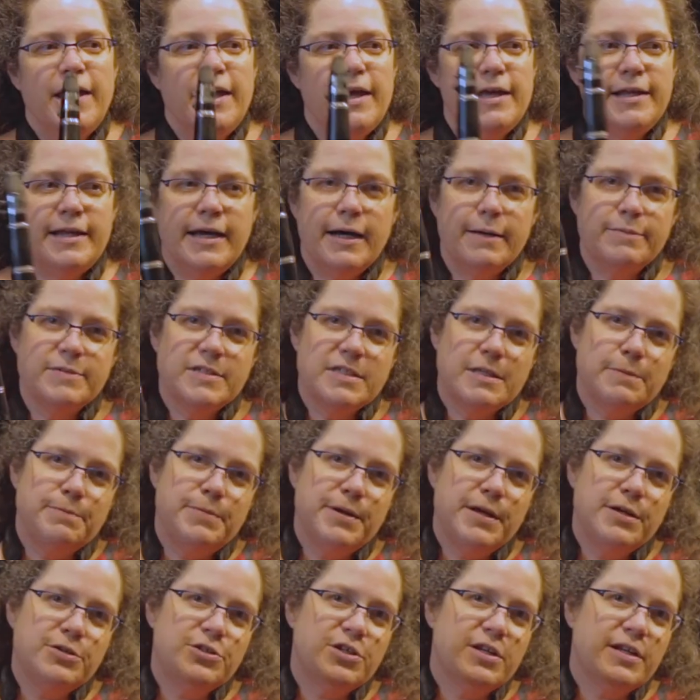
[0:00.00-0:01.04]
It helps the
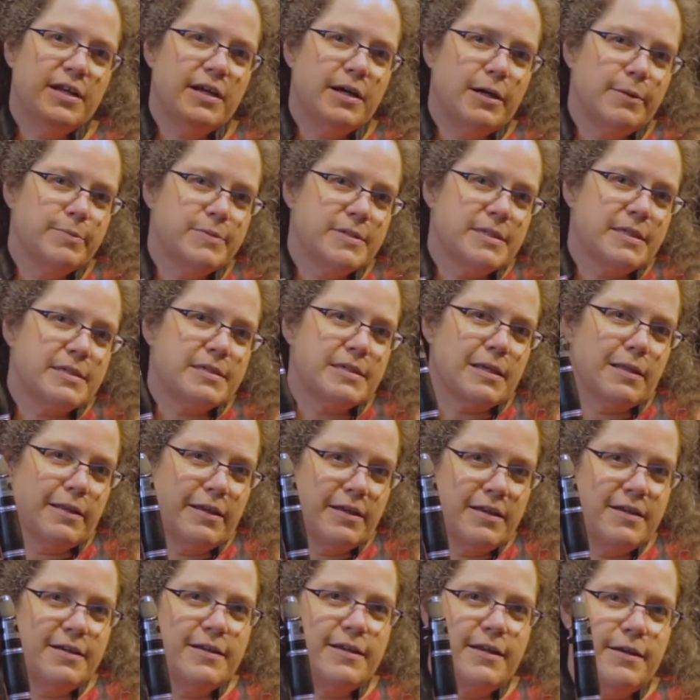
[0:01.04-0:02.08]
pitch and it helps the
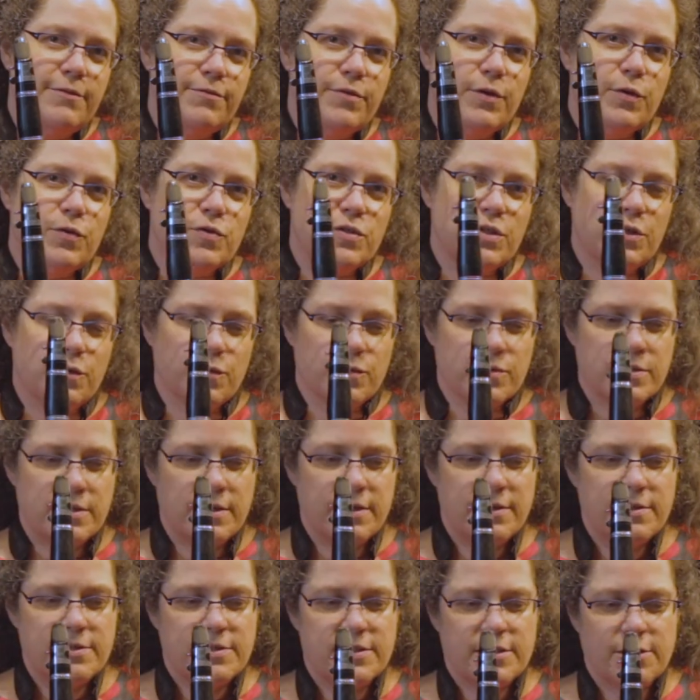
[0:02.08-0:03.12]
solidity of those notes.
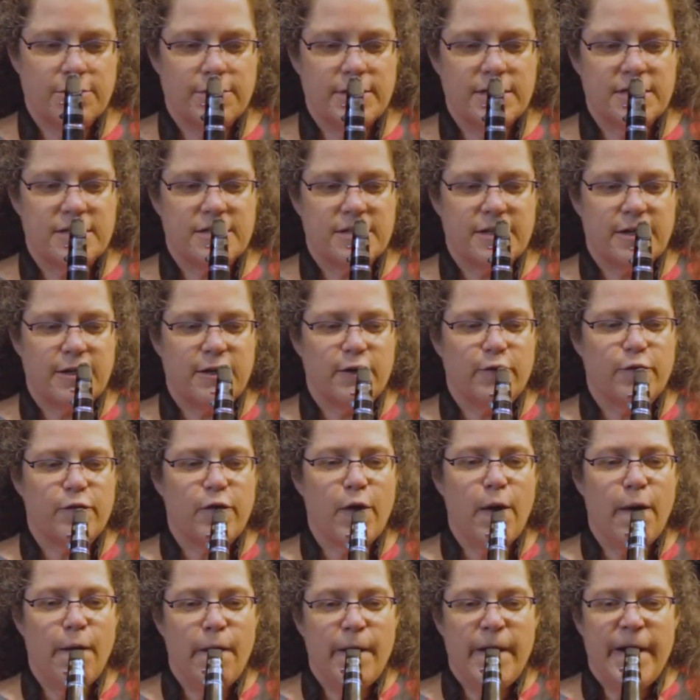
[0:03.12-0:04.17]
So instead of
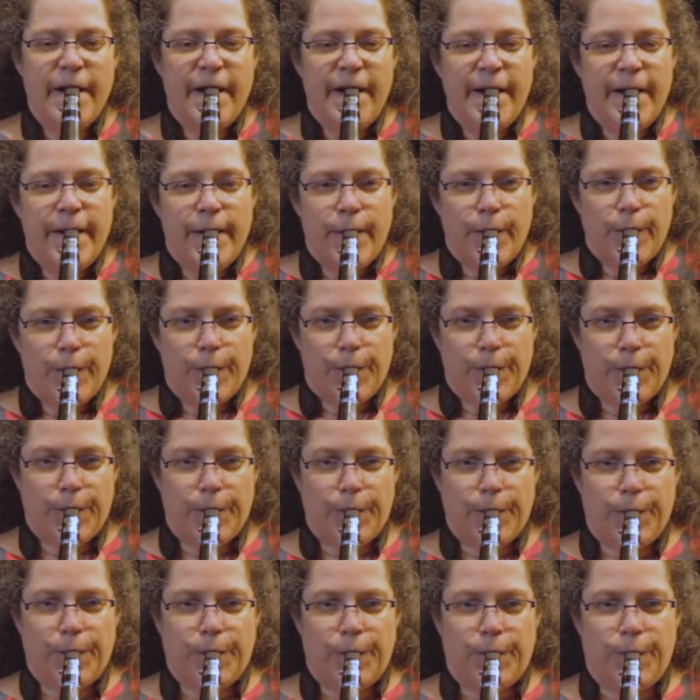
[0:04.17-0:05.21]

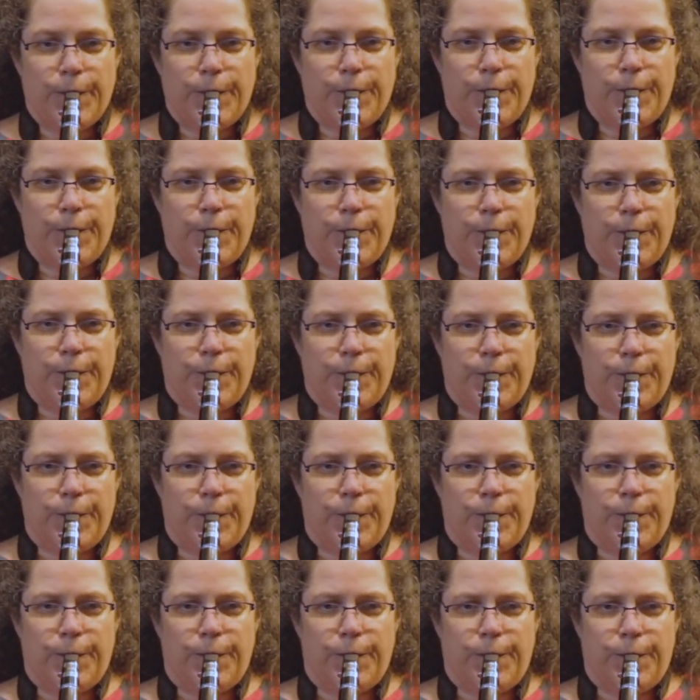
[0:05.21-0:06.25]

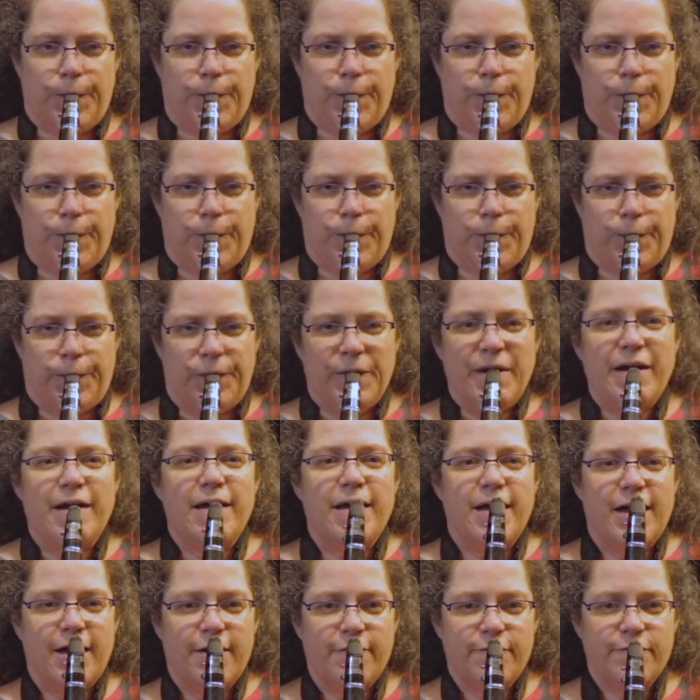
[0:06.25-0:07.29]
I
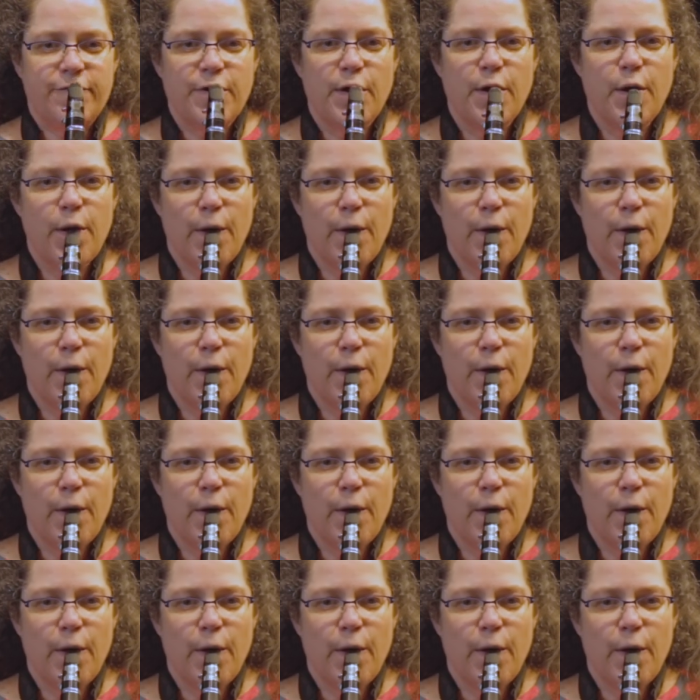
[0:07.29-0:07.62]
have